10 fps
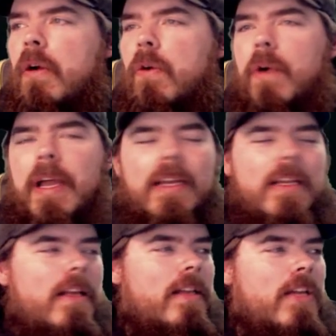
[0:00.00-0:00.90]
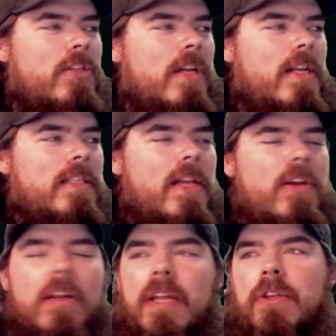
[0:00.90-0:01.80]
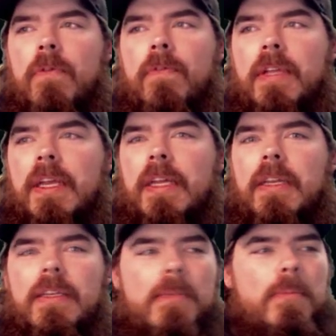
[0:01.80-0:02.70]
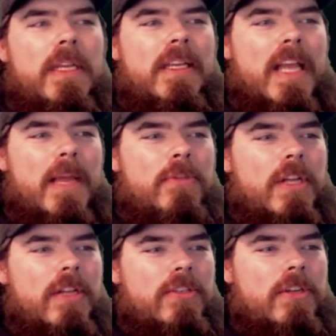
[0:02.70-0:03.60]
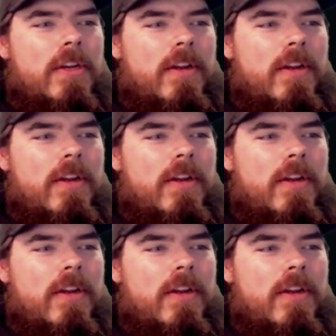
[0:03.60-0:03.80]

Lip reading: Alright, I'll catch you guys later, and don't forget, game changer.